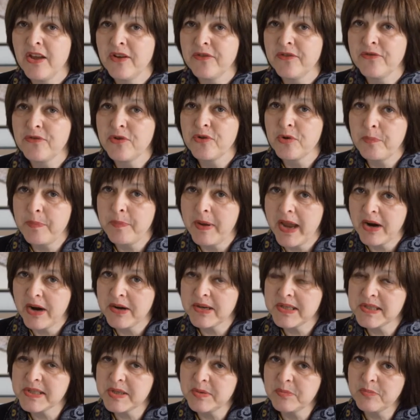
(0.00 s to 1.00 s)
For
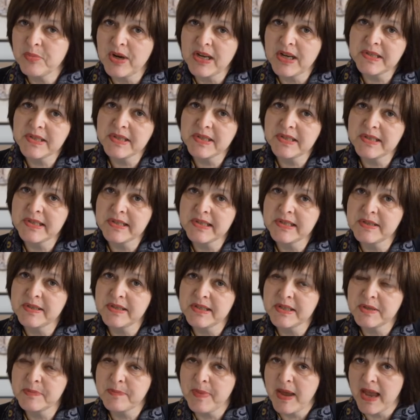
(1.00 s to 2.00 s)
Paris and Brussels,
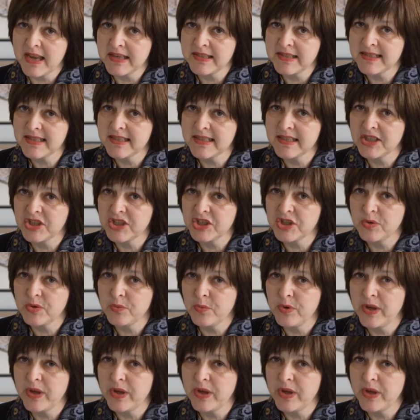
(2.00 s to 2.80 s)
this past edition,